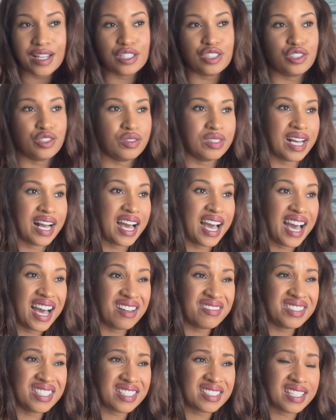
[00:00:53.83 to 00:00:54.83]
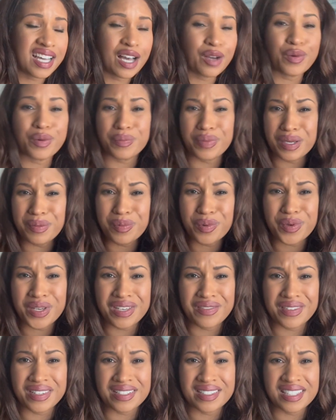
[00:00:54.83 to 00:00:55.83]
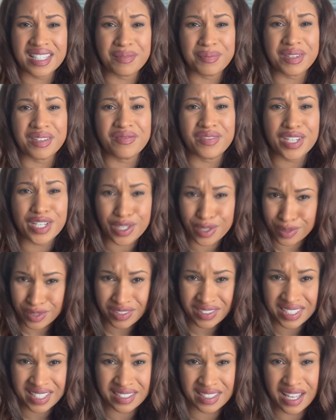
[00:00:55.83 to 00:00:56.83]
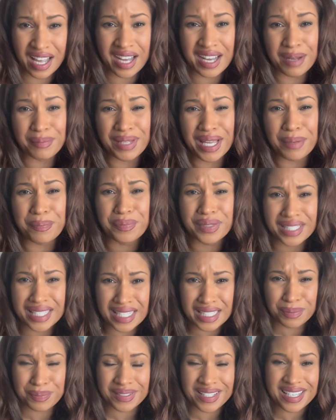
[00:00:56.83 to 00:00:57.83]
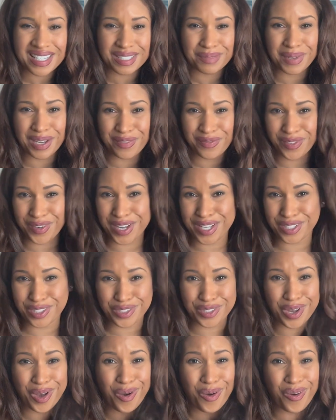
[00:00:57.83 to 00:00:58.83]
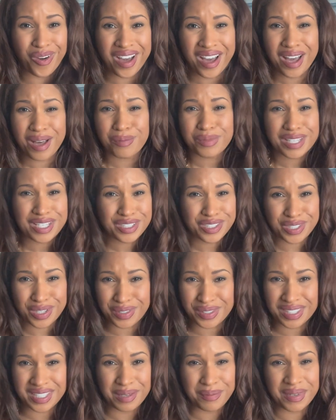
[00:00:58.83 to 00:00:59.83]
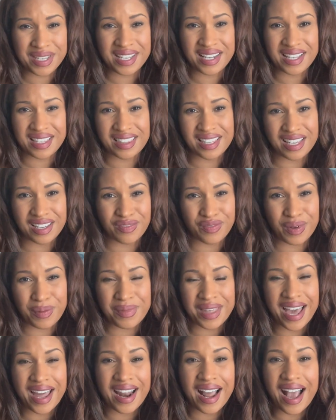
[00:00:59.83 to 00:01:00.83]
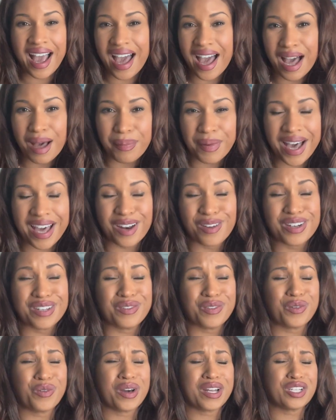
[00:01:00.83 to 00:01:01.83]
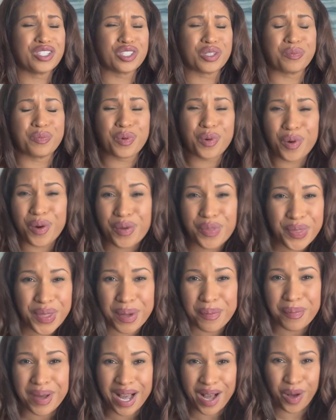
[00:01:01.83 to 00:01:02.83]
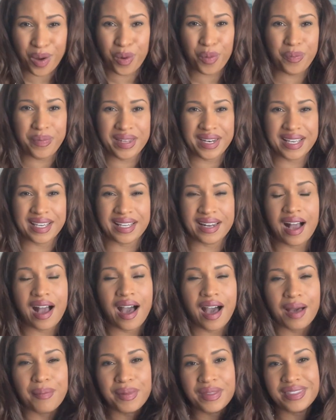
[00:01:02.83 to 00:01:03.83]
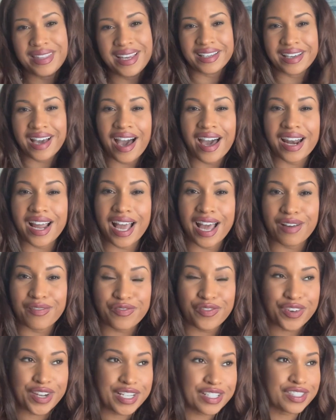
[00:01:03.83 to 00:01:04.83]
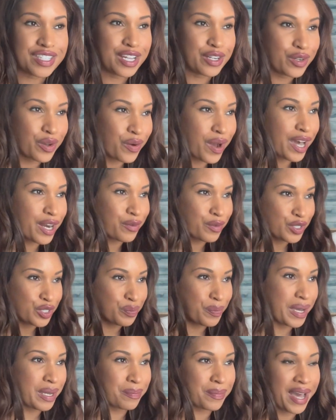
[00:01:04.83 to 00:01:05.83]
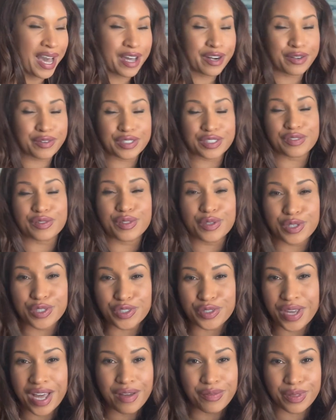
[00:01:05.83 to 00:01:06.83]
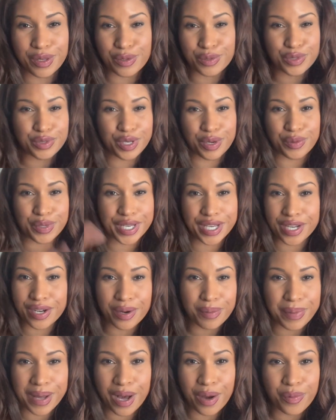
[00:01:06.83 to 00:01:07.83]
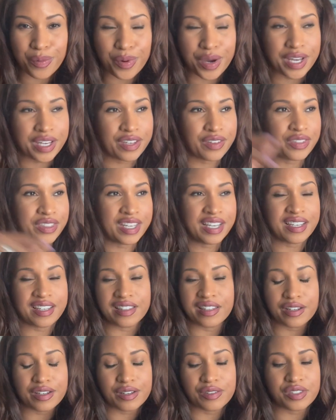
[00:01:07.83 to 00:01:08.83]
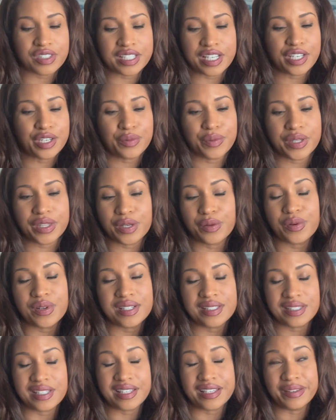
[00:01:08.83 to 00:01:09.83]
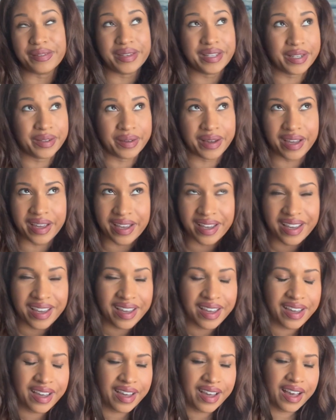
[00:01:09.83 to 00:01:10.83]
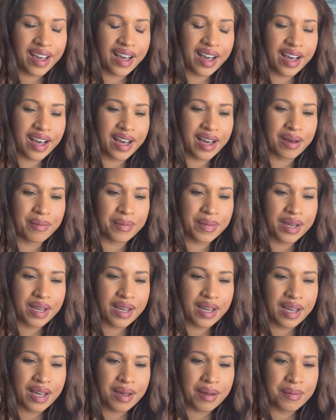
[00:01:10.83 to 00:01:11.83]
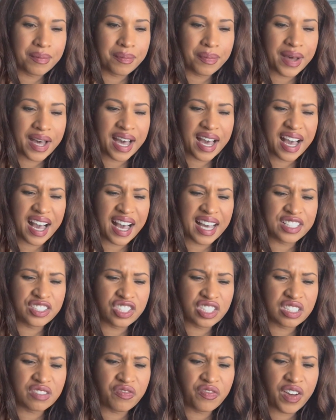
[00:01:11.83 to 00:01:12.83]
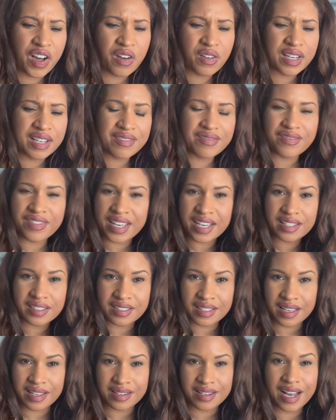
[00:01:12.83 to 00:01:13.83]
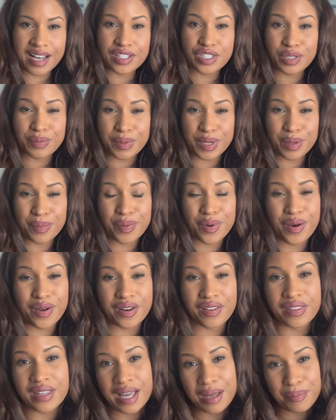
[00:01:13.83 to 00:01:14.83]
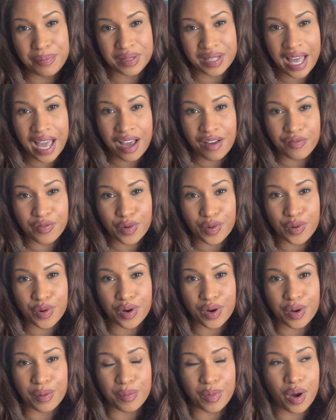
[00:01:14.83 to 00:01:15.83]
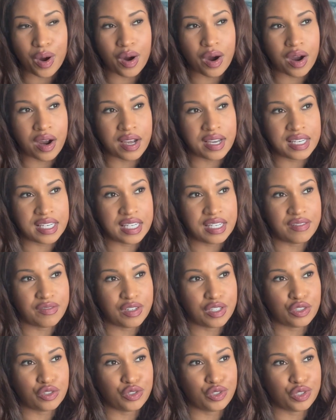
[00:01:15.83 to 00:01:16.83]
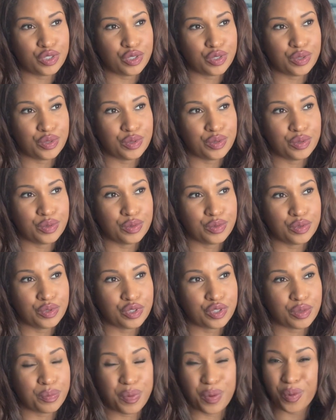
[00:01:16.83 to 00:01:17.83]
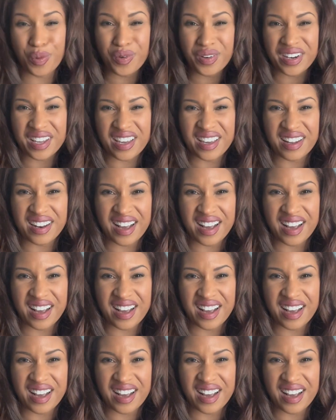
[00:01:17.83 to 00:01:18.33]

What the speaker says: Do not have TikTok. When people even send me videos of TikTok, I'm like, please, please, my friends, no. Please don't send me anything from that app. I don't even want to support them by opening it up. And God I have friends that know how to respect boundaries. Of course, you have those who don't care about what you think, and they're going to send you what they want to send you anyway. But I just felt convicted not to be a part of that platform or even to support it.